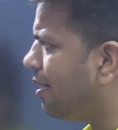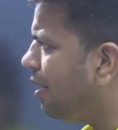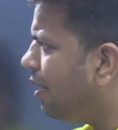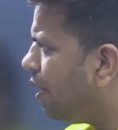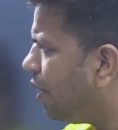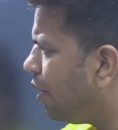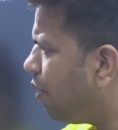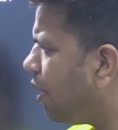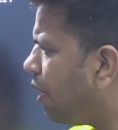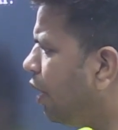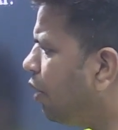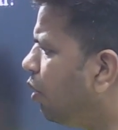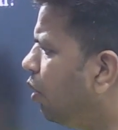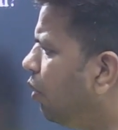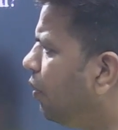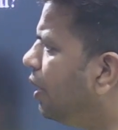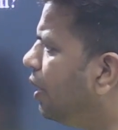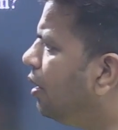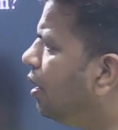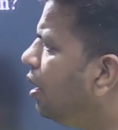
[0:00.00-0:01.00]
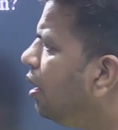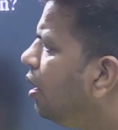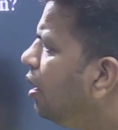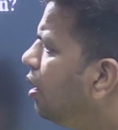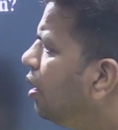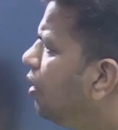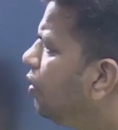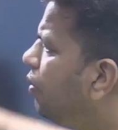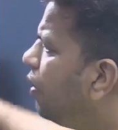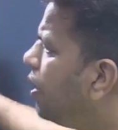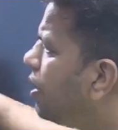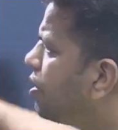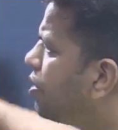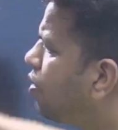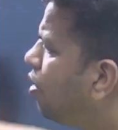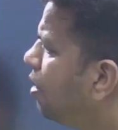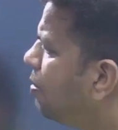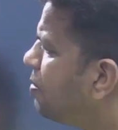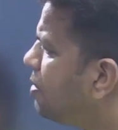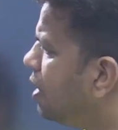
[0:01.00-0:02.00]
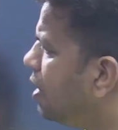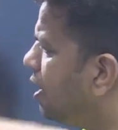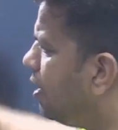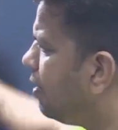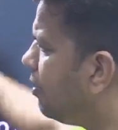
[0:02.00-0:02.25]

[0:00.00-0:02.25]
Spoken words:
You can go with the first option.